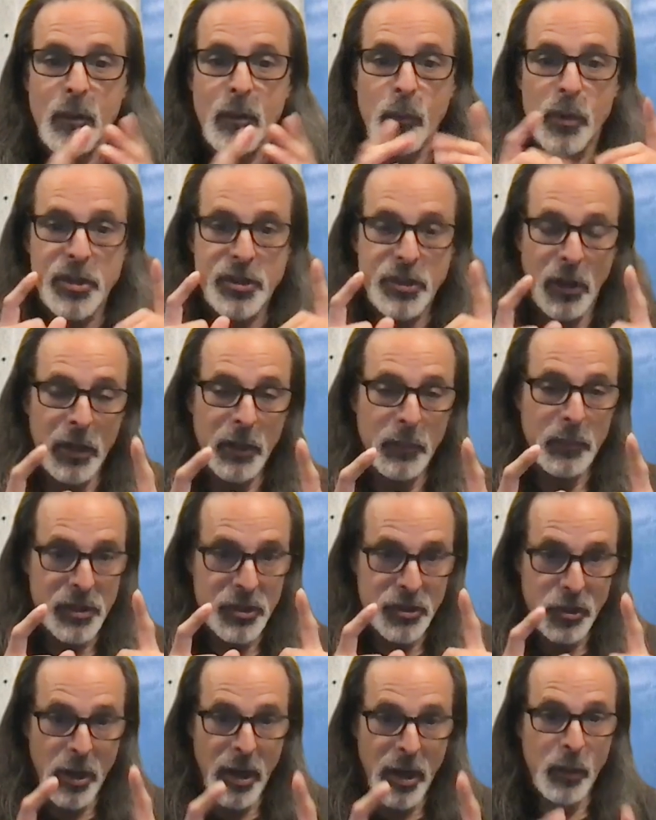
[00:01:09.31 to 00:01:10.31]
We're starting with
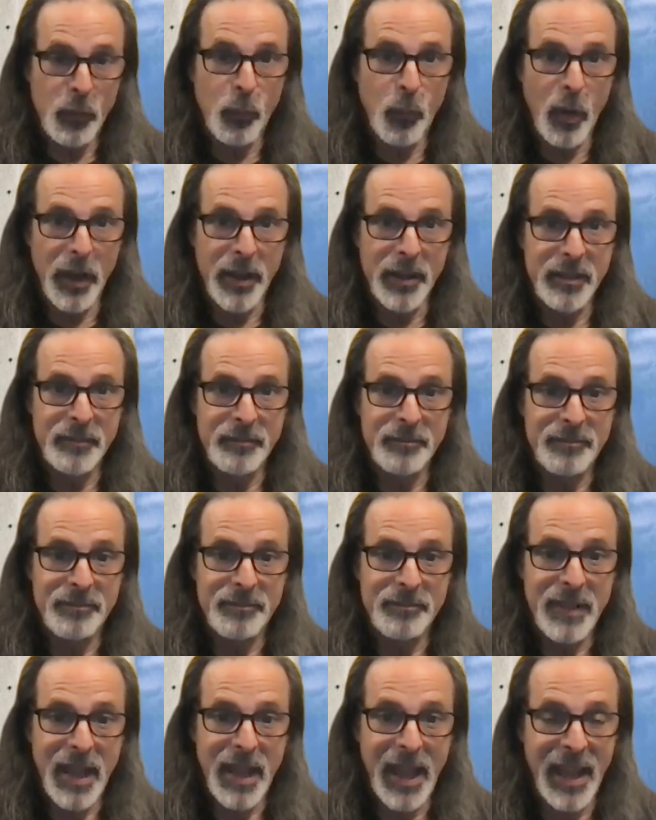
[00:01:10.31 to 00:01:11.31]
track one
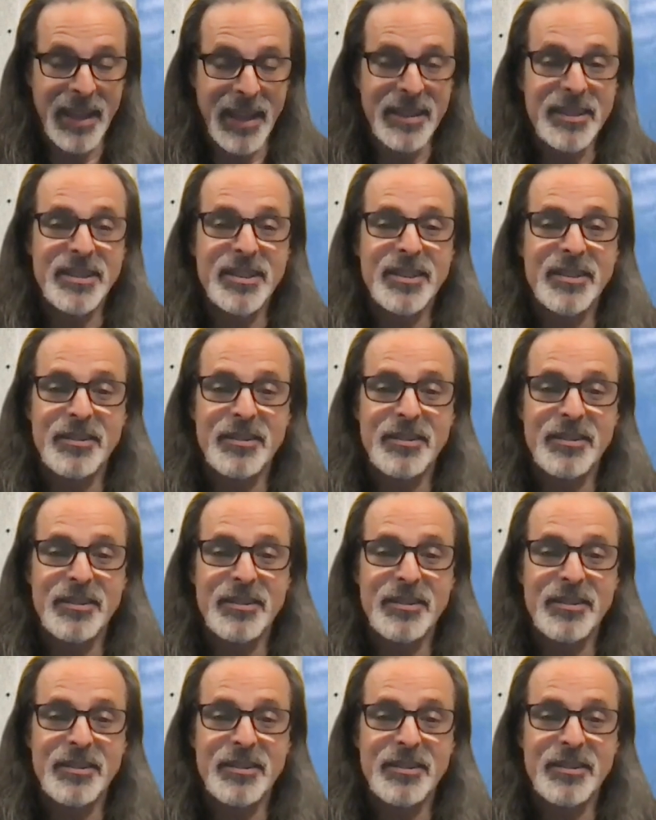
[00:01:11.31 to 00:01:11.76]
and